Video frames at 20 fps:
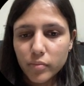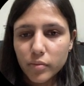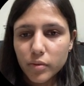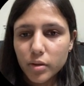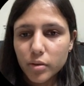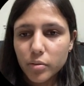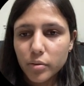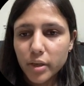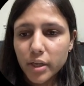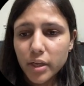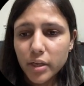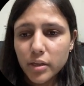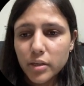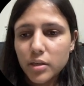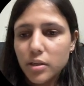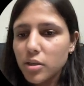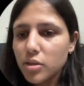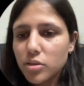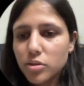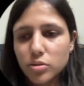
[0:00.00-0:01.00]
Okay,
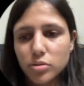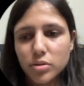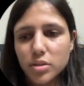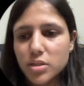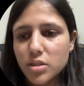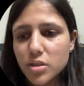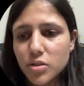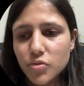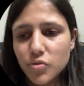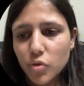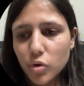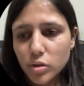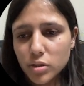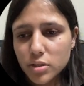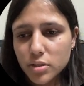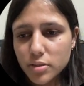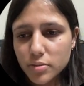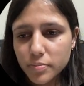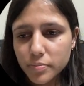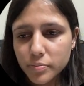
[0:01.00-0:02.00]
so this is false.